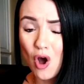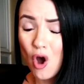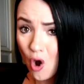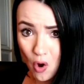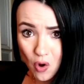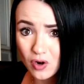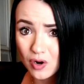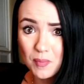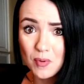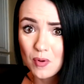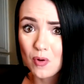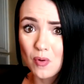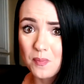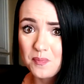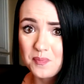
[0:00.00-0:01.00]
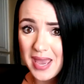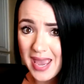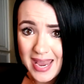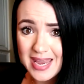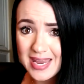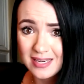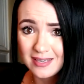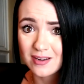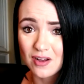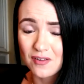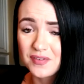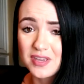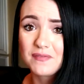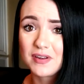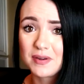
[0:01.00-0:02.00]
horrible pain
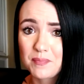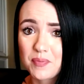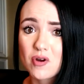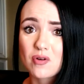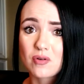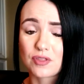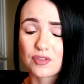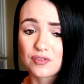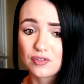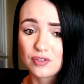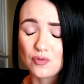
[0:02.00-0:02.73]
of giving birth